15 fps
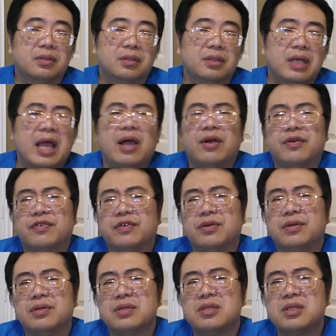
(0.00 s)

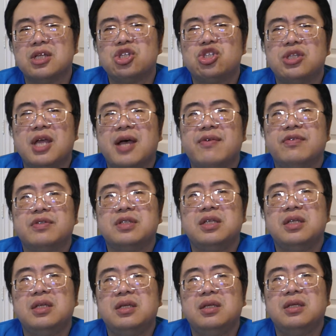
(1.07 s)
however, such
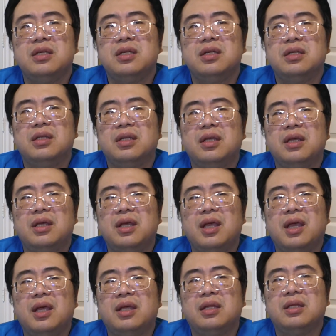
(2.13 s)
novelty
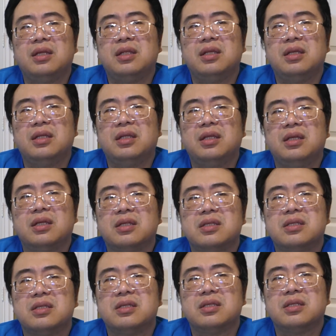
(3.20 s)
and
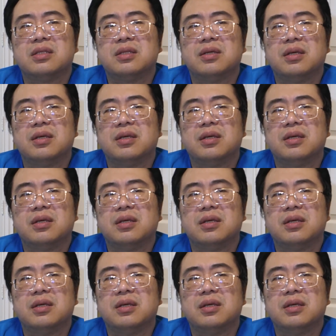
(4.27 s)
its